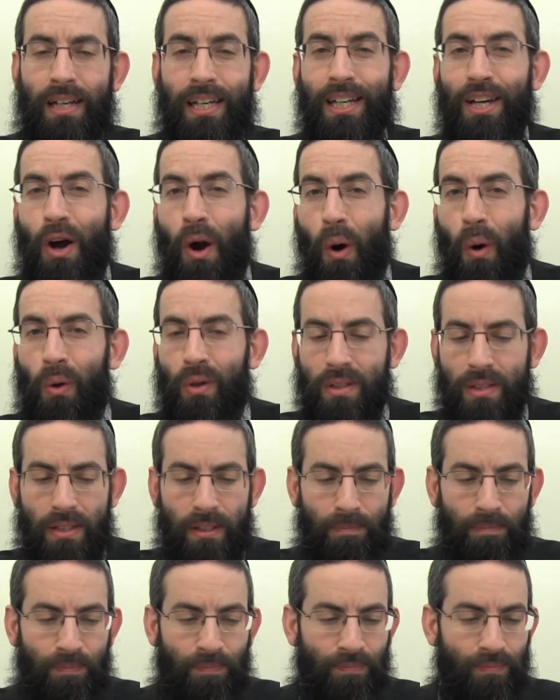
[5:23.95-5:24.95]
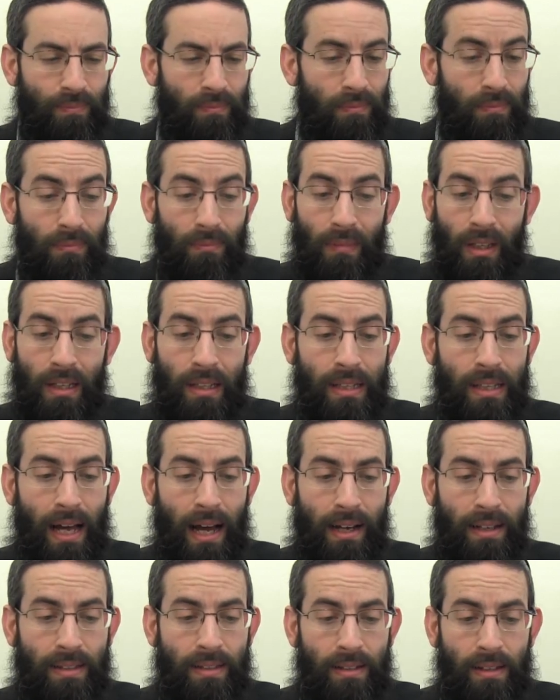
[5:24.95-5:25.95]
He holds
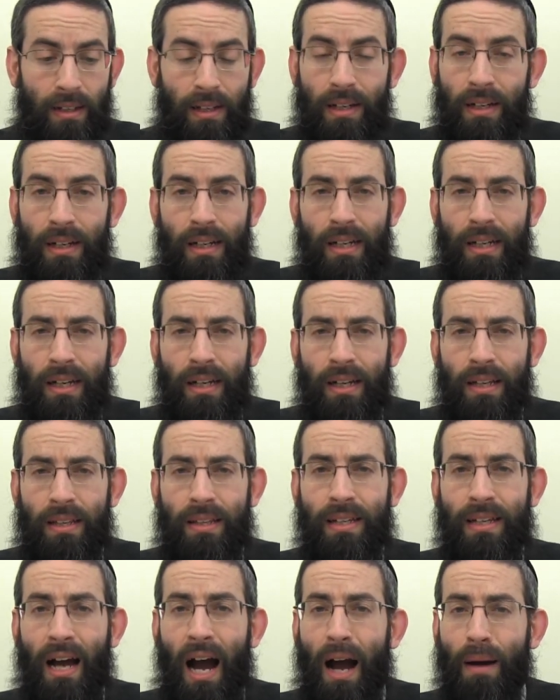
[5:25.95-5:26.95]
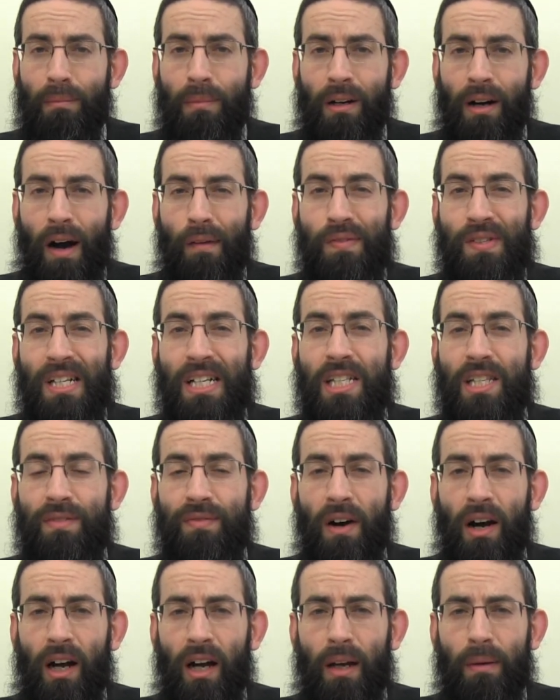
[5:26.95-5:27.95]
that the amma of 6
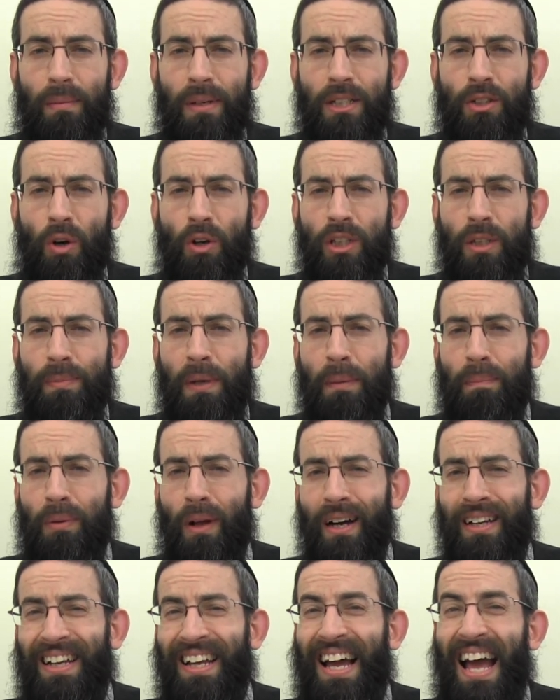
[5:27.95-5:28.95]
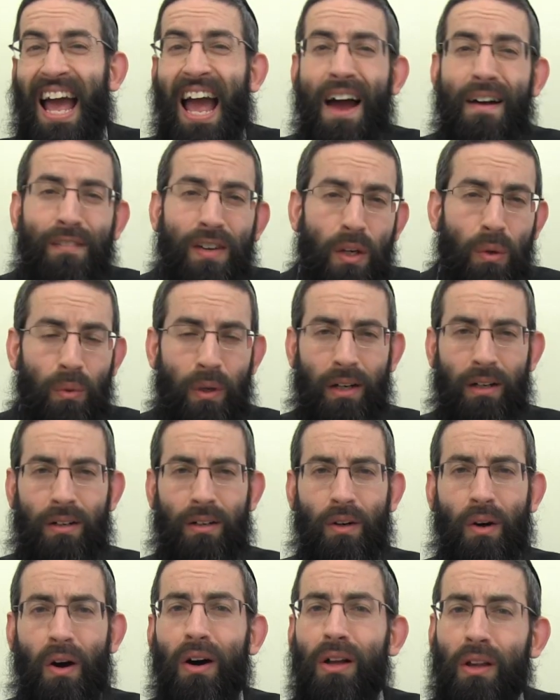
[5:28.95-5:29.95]
tefachim is going to be applied
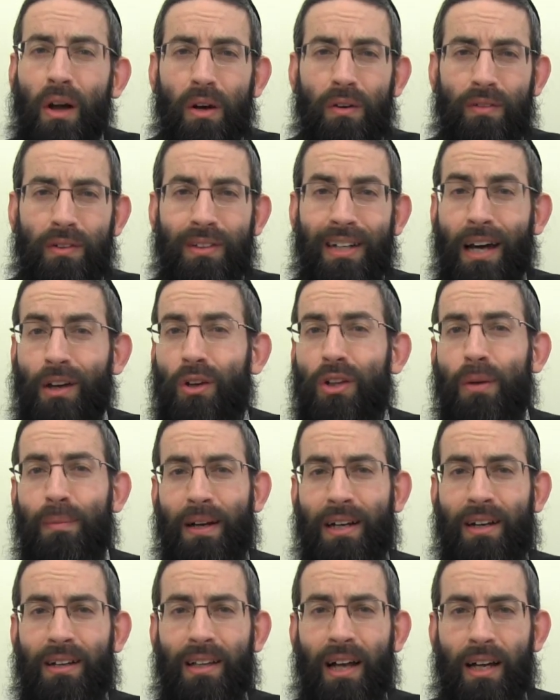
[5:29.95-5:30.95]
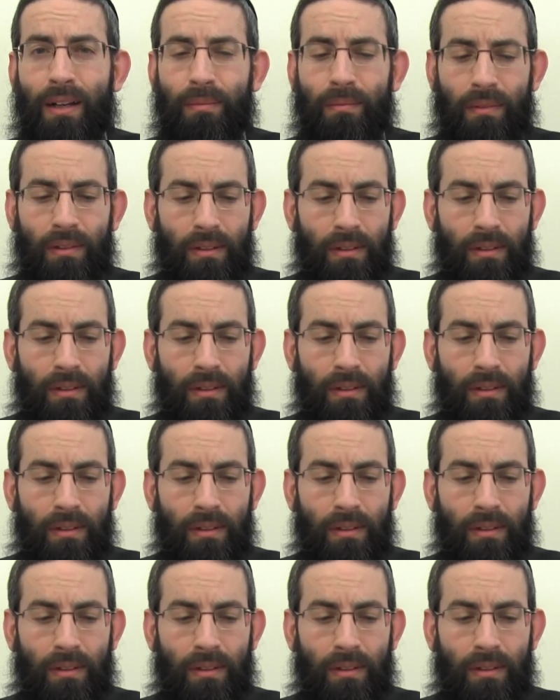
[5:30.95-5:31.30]
everywhere, all over, not only by kalayim.